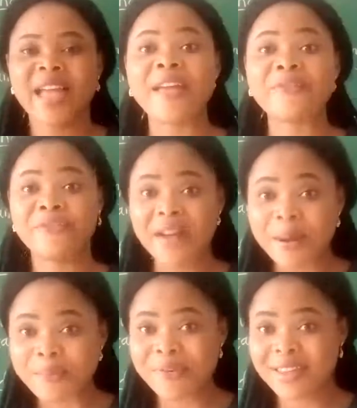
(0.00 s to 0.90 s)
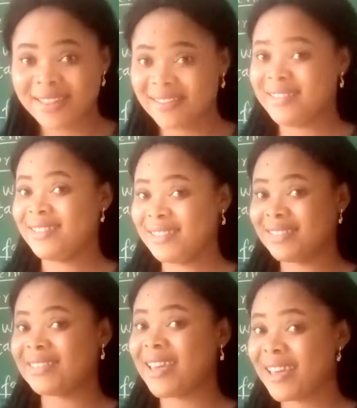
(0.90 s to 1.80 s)
A fabric is
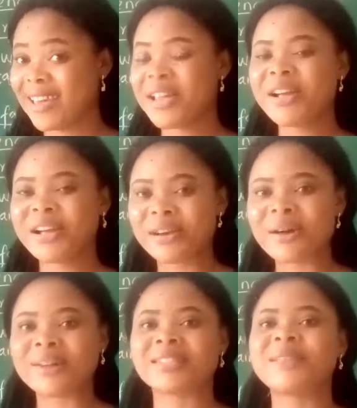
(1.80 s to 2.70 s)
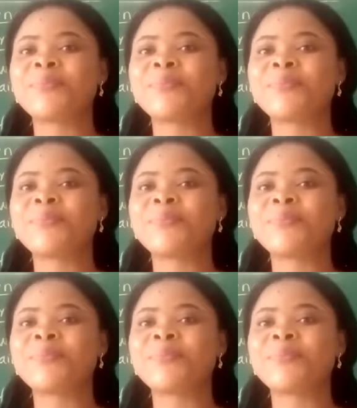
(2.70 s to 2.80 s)
a cloth